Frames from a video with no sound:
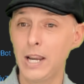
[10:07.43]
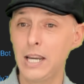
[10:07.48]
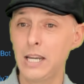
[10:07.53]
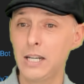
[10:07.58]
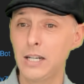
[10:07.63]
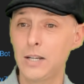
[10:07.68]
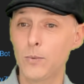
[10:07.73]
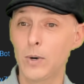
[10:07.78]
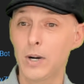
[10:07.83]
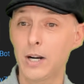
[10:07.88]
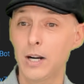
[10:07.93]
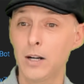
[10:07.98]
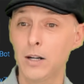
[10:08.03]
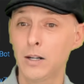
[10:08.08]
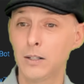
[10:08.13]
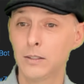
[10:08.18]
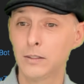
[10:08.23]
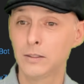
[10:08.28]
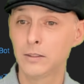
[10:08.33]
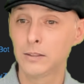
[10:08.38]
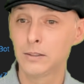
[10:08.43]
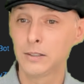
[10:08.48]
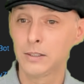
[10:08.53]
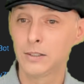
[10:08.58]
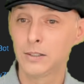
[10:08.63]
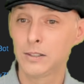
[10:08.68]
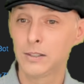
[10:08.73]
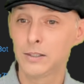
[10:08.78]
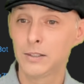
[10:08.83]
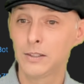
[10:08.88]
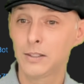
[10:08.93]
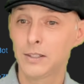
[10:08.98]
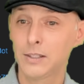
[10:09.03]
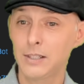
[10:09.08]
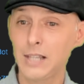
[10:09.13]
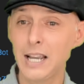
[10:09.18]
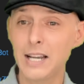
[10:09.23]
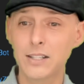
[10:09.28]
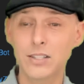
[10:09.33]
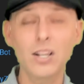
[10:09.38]
anywhere.
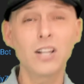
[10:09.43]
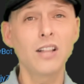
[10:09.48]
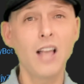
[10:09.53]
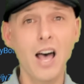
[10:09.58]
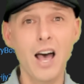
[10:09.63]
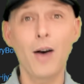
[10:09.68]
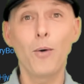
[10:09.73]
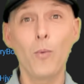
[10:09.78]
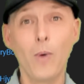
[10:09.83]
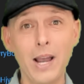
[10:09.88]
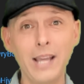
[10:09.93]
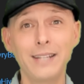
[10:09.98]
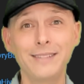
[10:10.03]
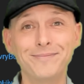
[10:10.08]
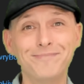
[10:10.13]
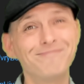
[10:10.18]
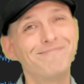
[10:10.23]
Thanks a lot, white.